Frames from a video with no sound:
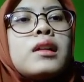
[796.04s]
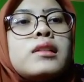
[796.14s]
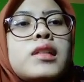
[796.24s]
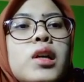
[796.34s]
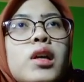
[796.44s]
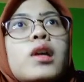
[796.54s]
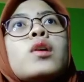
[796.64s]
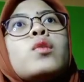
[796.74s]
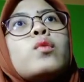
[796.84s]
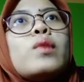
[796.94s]
de
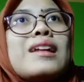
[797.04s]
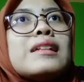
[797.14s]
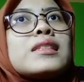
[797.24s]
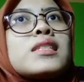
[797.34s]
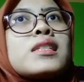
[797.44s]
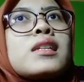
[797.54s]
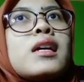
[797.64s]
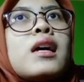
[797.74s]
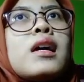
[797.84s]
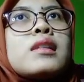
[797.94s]
Wills
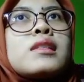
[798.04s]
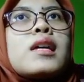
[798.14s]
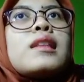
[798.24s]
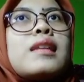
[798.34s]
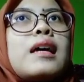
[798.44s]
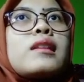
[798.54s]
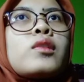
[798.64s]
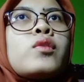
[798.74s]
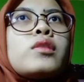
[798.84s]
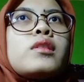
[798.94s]
said that
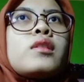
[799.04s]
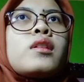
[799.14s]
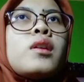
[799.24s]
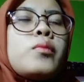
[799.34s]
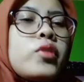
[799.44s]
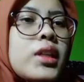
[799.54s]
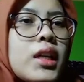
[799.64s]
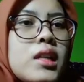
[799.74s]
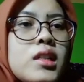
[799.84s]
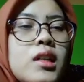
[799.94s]
good
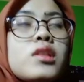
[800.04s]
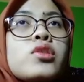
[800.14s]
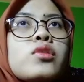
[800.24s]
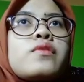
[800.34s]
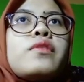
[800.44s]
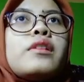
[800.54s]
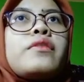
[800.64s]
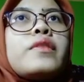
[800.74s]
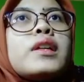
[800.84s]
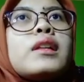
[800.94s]
communication should
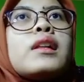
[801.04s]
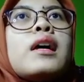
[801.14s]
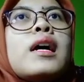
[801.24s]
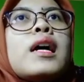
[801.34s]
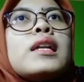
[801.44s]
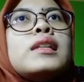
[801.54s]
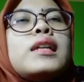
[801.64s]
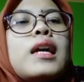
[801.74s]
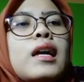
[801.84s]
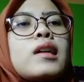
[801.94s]
fulfill the
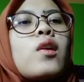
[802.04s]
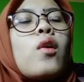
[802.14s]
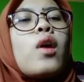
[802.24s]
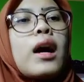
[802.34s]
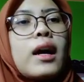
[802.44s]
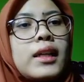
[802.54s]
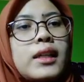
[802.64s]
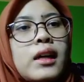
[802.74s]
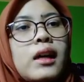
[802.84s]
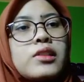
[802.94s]
ROI,
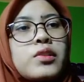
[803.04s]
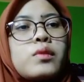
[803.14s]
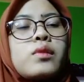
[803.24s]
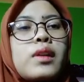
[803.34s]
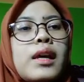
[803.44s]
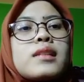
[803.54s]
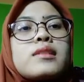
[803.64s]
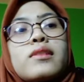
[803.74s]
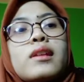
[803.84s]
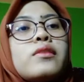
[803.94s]
also known as
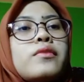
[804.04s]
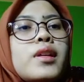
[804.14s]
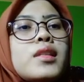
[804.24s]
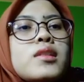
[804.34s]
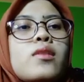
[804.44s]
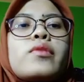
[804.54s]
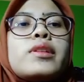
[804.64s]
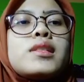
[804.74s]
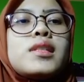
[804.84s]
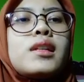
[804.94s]
relevance,
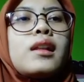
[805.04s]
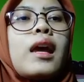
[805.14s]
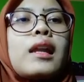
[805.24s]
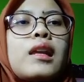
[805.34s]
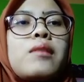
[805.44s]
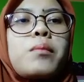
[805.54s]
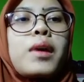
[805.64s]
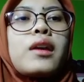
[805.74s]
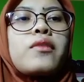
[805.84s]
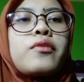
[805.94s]
original, and
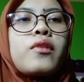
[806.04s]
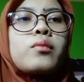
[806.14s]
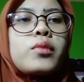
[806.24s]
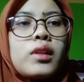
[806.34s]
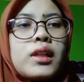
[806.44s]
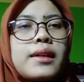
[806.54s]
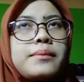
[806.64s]
impact formula.